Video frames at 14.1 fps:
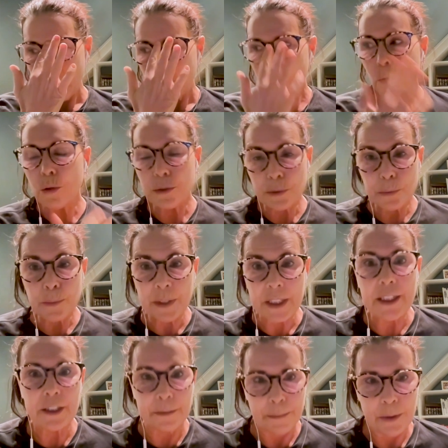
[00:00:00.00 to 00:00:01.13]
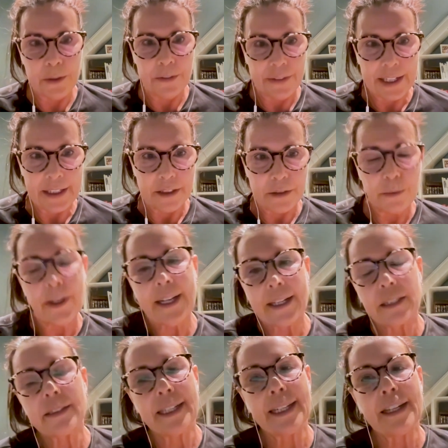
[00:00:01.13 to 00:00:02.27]
Goals are really good motivators, right?
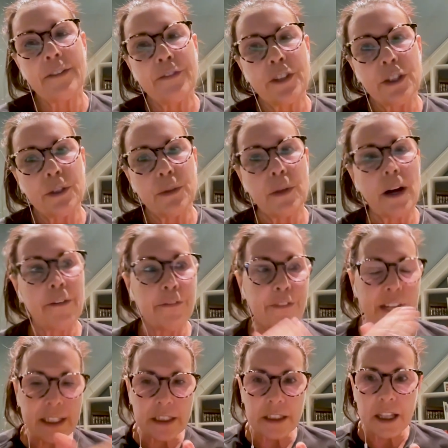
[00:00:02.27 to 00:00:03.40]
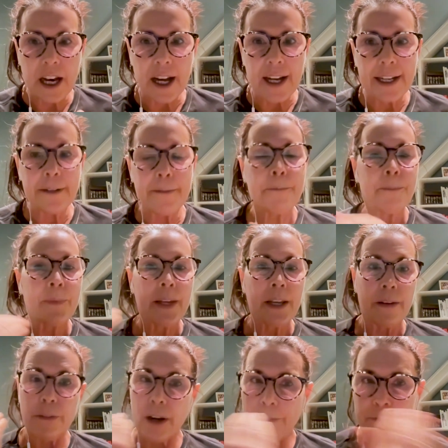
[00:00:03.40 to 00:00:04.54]
Because they give you a finish line
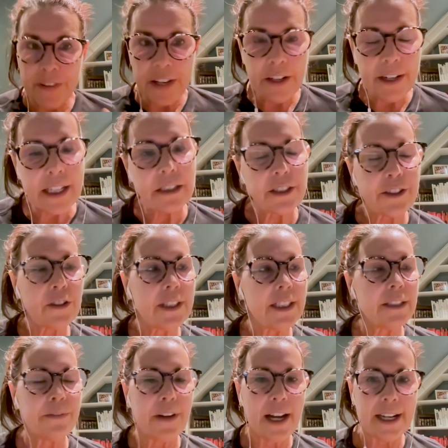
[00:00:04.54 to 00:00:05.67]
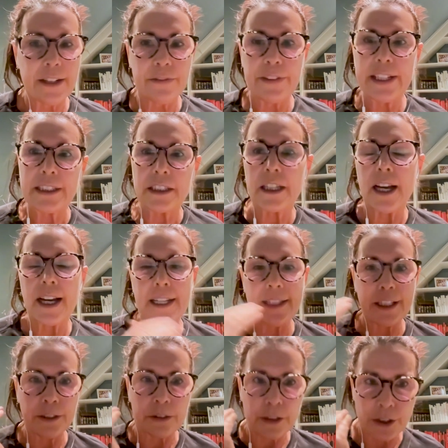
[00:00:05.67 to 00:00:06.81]
a very clearly defined finish line that
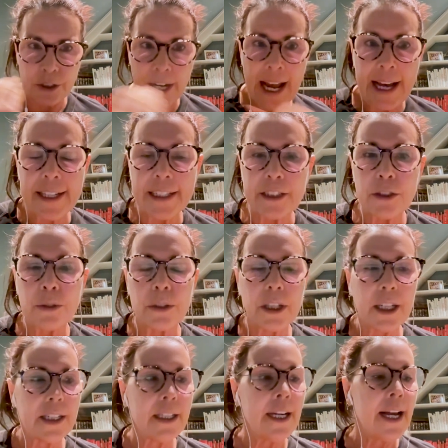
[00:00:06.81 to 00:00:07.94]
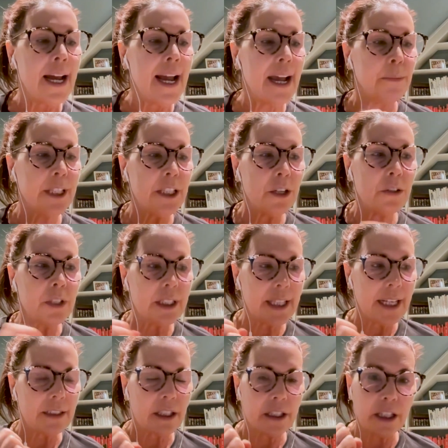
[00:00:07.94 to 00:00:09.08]
you, you're heading toward. And we know that
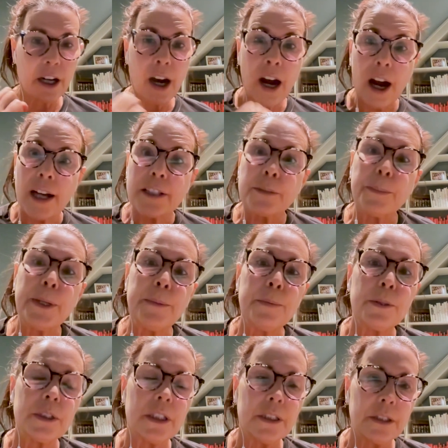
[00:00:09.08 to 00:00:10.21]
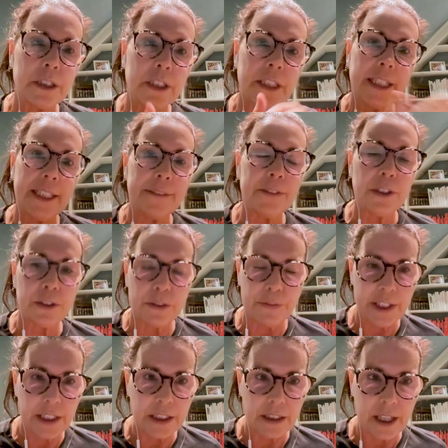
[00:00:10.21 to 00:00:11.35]
that's going to cause people to achieve those
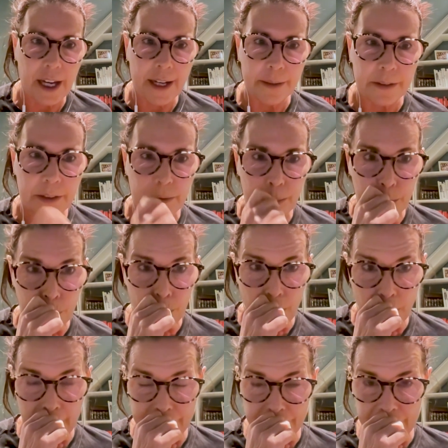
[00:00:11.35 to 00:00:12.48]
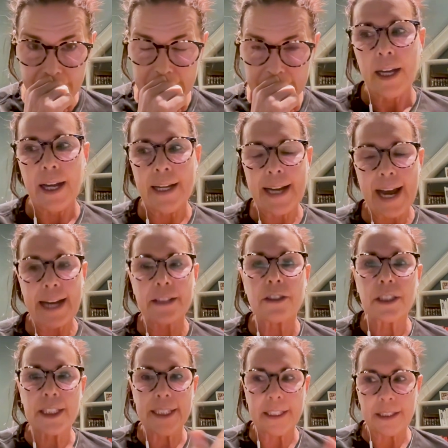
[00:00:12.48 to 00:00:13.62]
finish lines more often. And
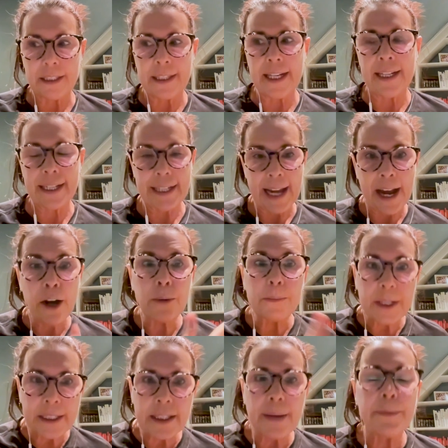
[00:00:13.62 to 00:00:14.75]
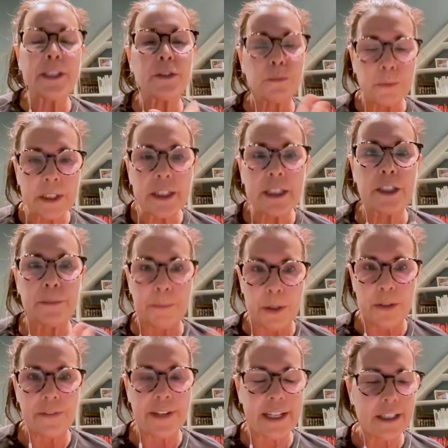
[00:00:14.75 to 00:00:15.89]
actually, it can help. It, I mean, it's a really good
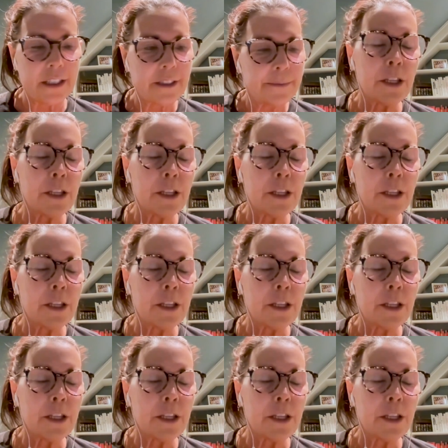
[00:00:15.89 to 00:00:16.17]
motivator.